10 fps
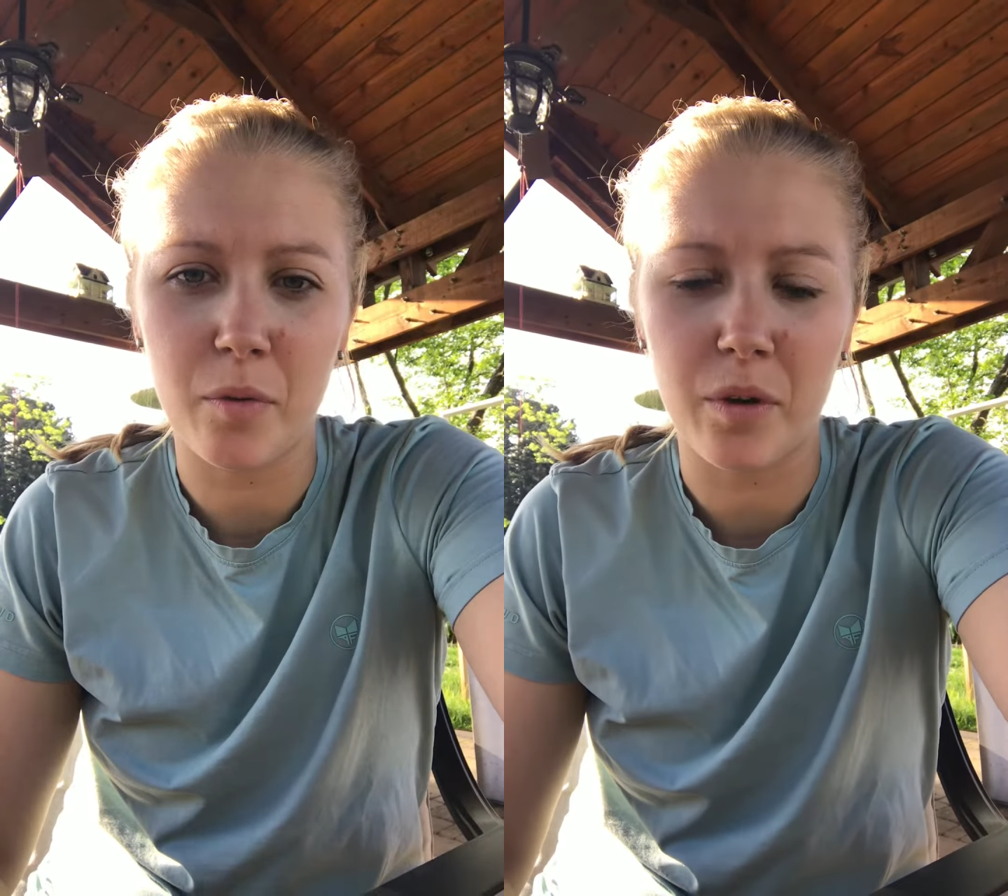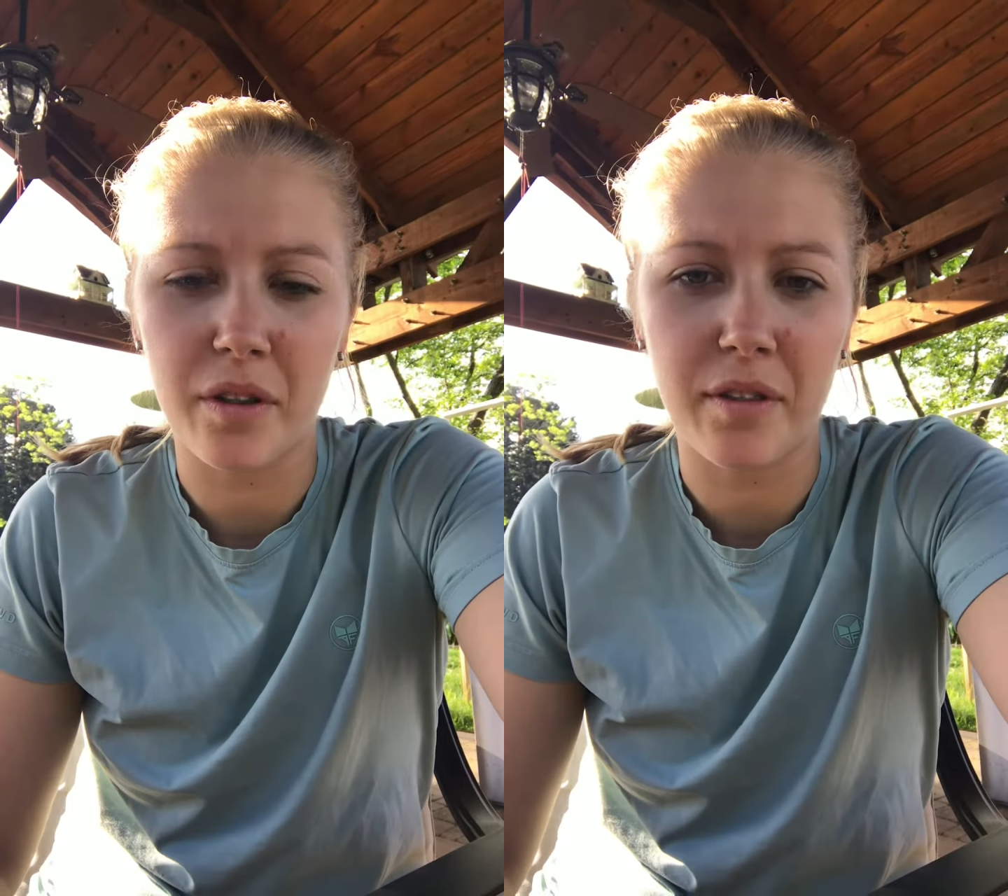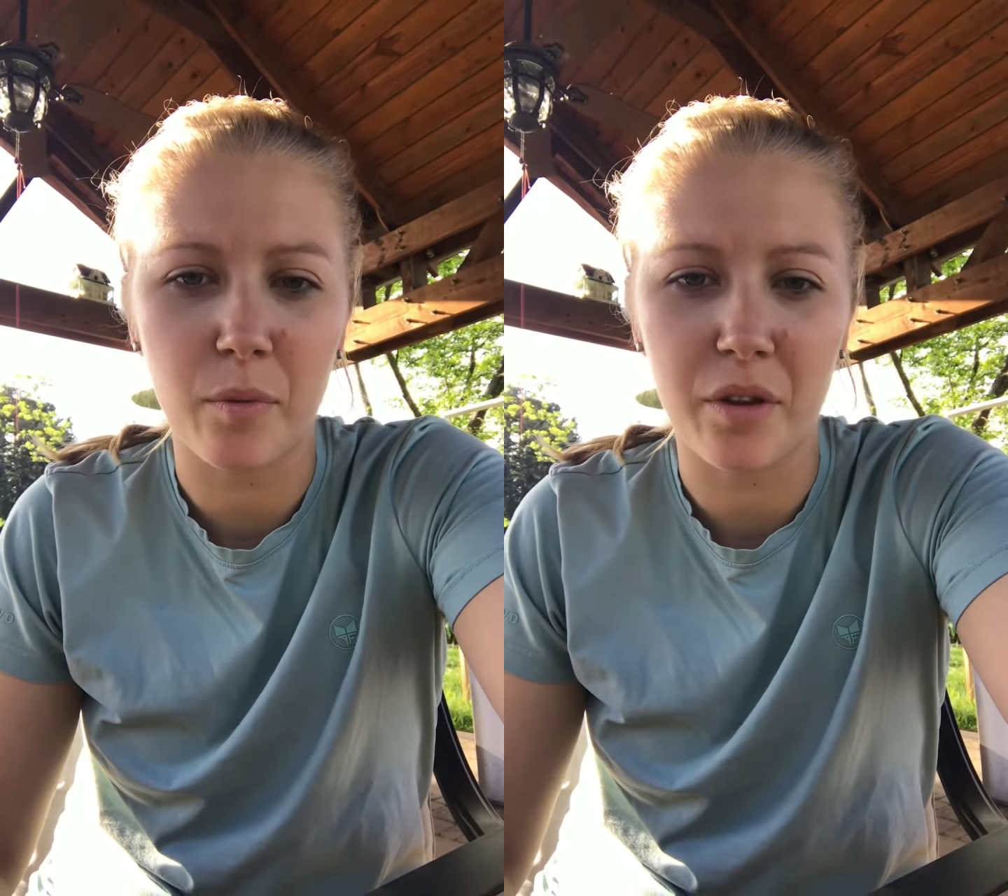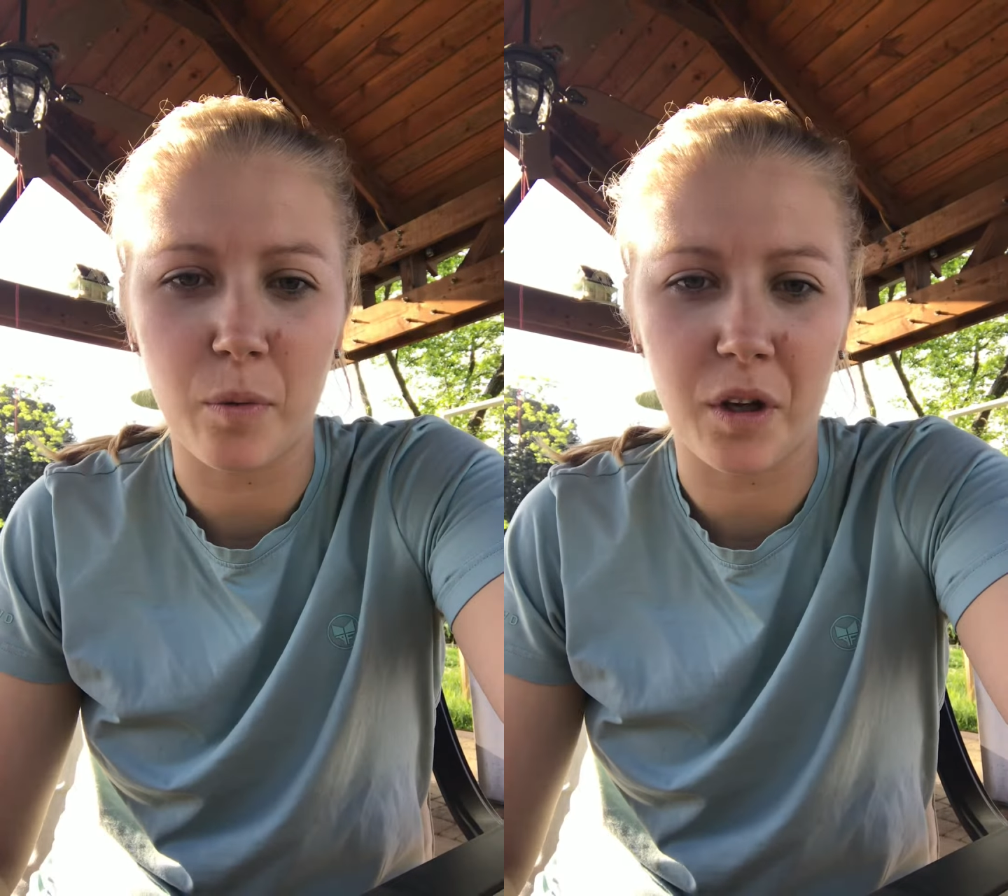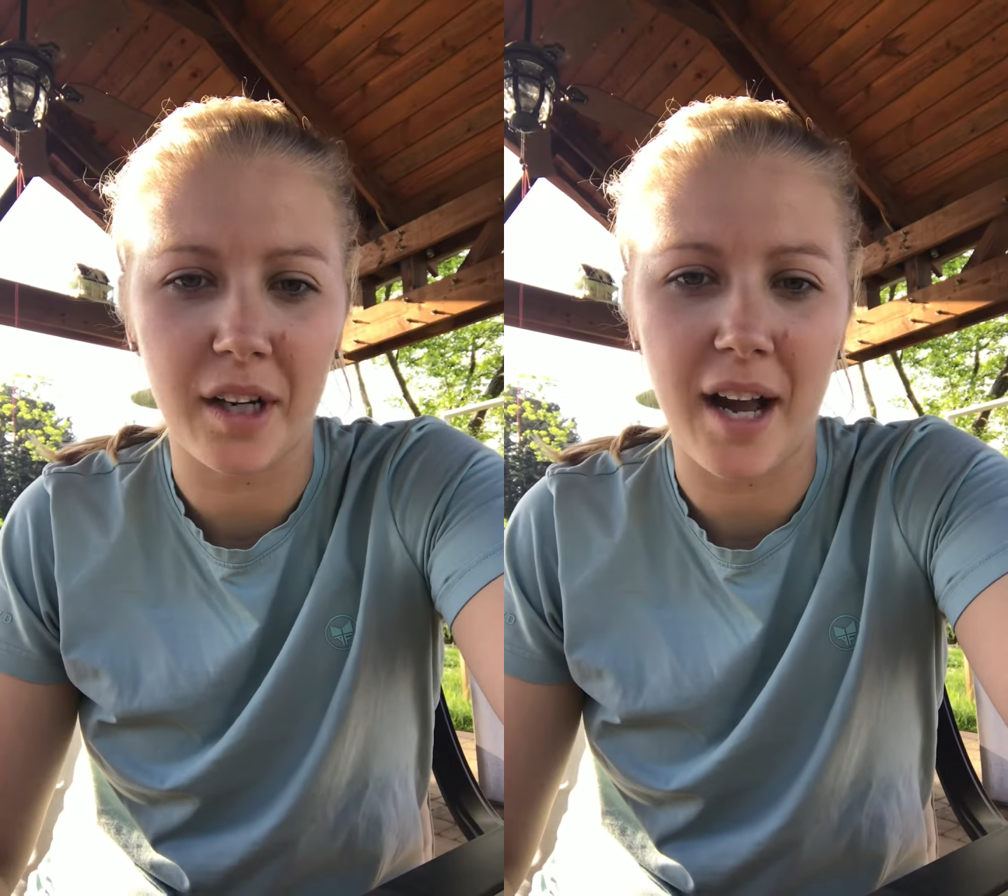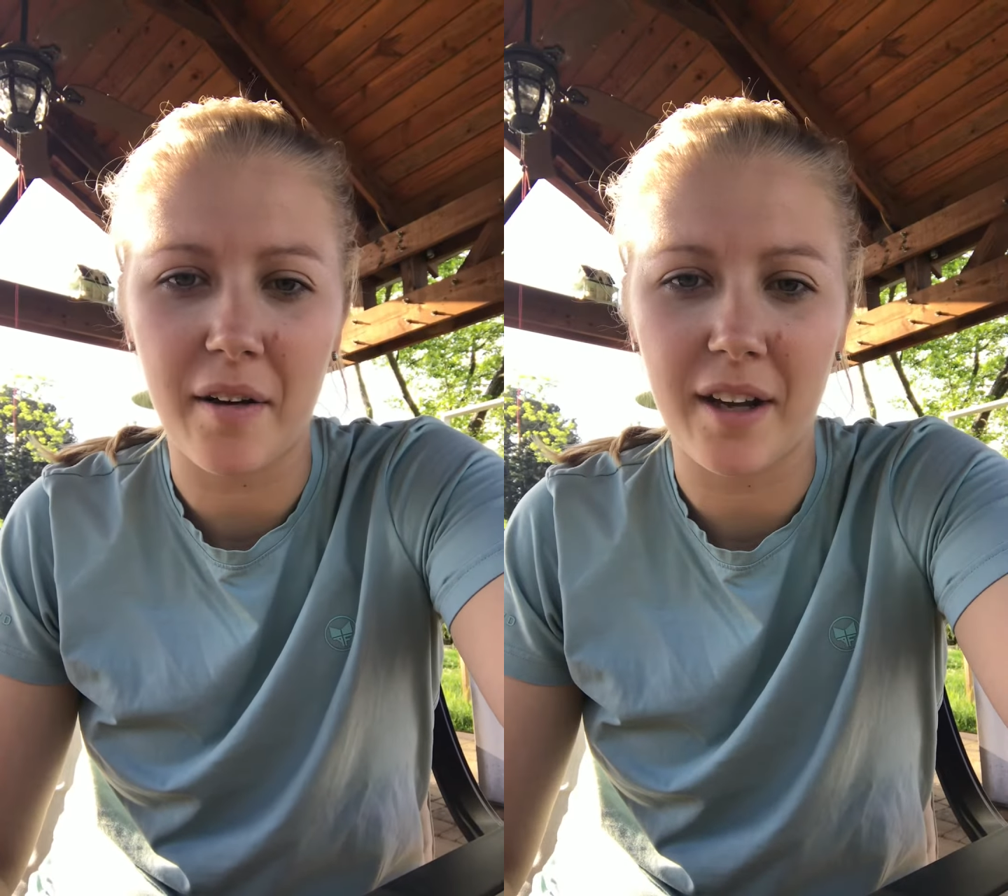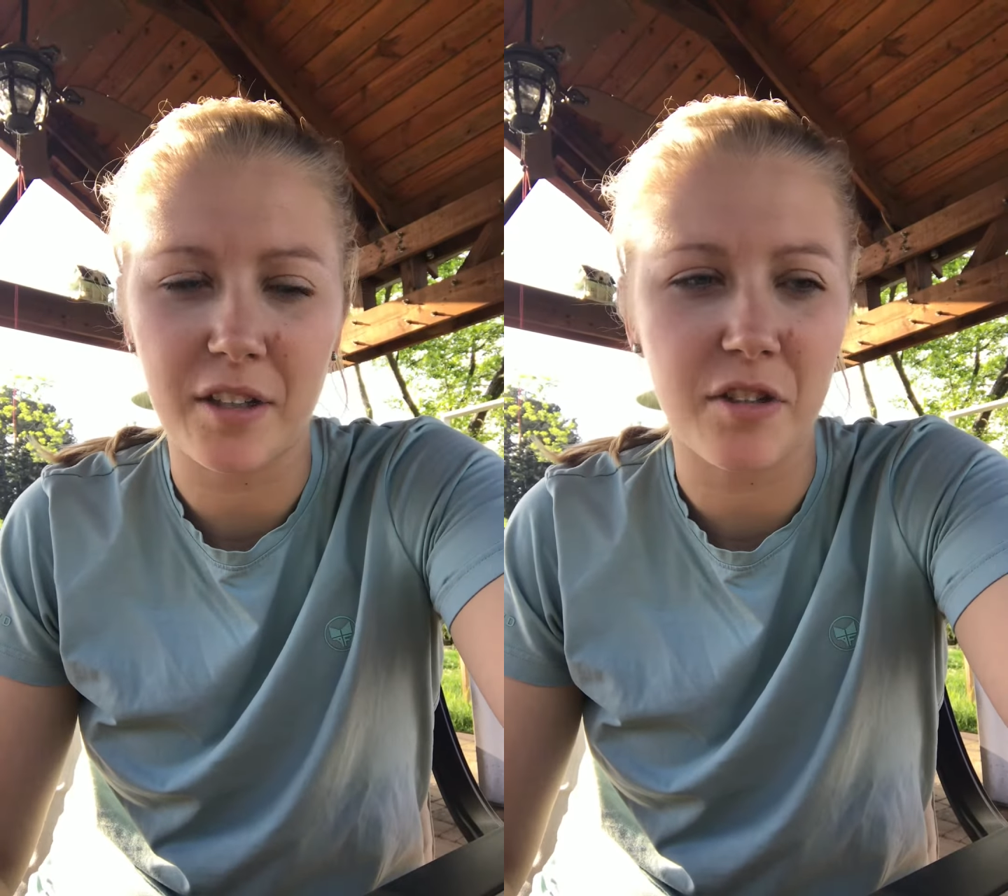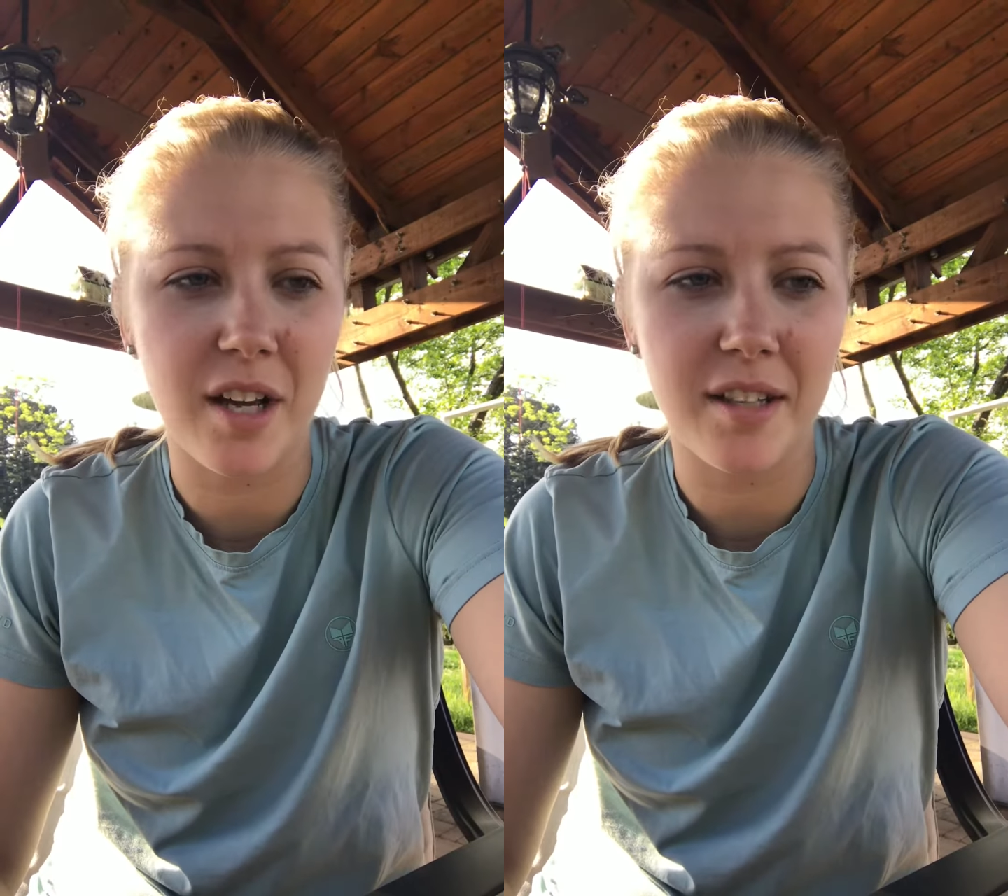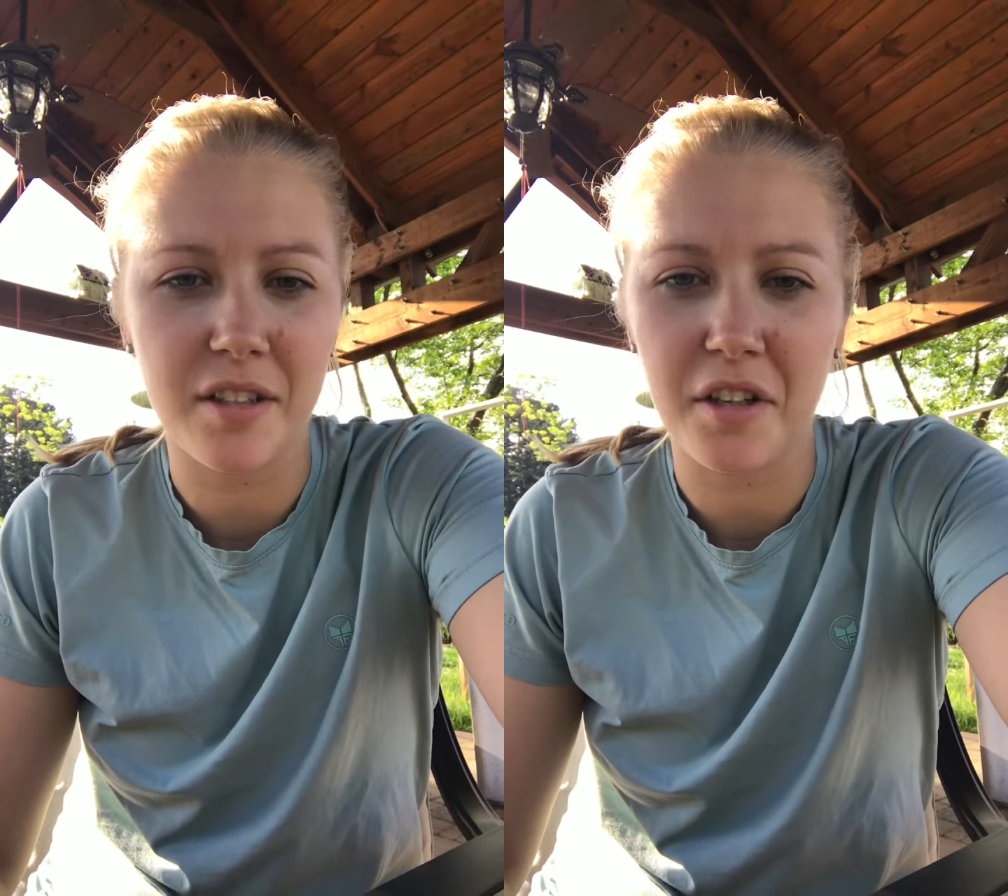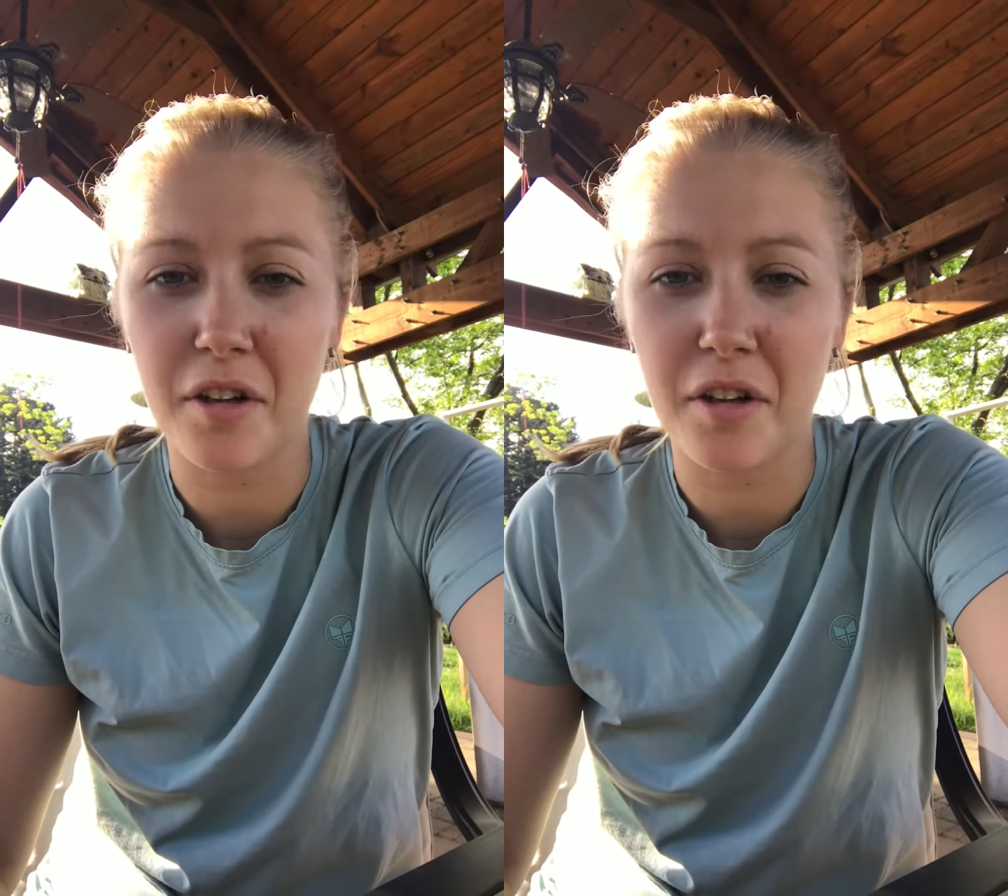with working out and exercising,